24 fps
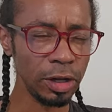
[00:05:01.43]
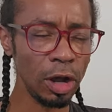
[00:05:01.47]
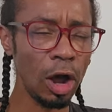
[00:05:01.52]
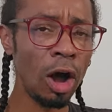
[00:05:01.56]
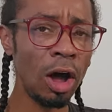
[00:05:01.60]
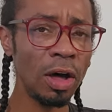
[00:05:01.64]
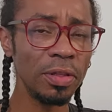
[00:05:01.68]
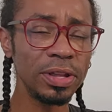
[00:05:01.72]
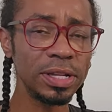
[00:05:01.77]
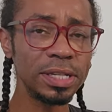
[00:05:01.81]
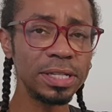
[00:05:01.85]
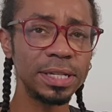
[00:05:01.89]

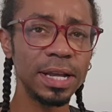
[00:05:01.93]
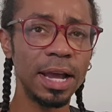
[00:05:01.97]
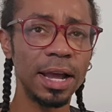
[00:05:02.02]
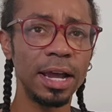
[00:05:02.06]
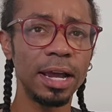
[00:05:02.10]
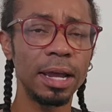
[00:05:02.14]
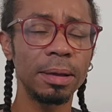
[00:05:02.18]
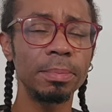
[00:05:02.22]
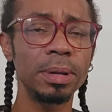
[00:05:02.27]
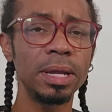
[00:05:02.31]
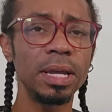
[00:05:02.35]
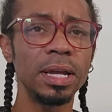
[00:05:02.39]
all this
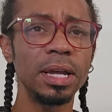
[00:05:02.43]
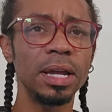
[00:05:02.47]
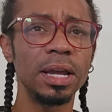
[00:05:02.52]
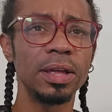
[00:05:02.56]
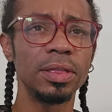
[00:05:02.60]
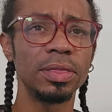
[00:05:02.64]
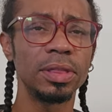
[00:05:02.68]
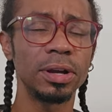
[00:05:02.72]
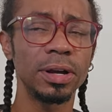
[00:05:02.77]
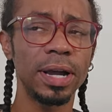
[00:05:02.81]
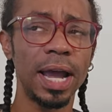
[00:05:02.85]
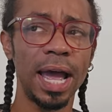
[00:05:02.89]
time,
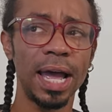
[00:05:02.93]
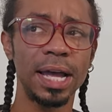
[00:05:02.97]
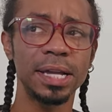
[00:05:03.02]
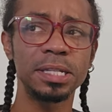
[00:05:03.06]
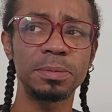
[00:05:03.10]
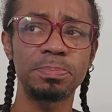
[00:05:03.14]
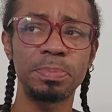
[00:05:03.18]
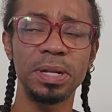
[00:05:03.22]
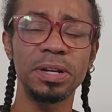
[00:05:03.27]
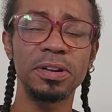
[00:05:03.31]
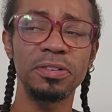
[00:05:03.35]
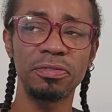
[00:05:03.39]
there
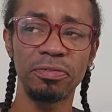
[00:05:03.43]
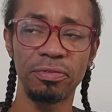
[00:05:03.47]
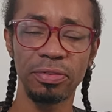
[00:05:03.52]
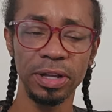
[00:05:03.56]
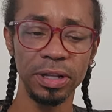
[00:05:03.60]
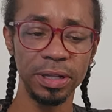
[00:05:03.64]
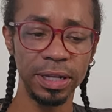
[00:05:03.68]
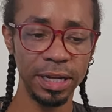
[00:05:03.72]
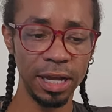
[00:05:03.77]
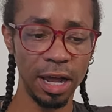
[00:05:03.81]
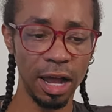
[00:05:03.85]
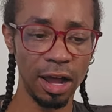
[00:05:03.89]
has been a feeling